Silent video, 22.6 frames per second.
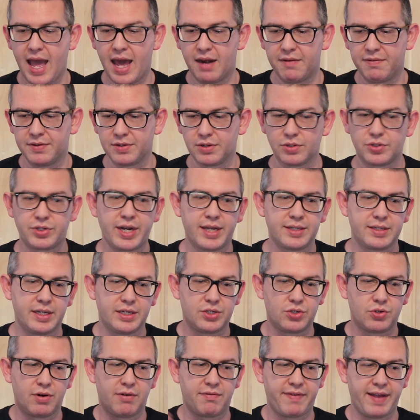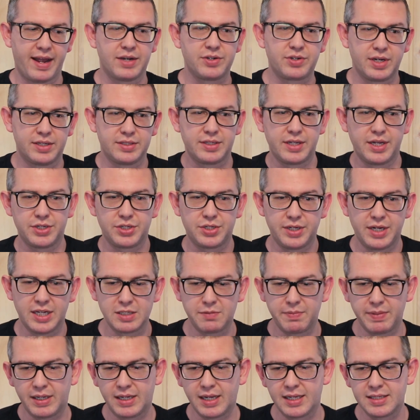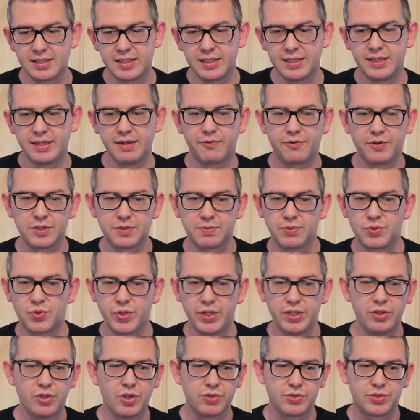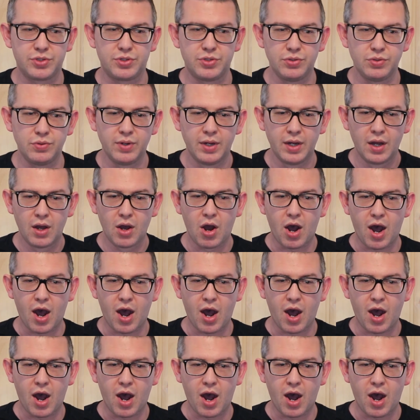an official translation or a fan translation is because the difference between those two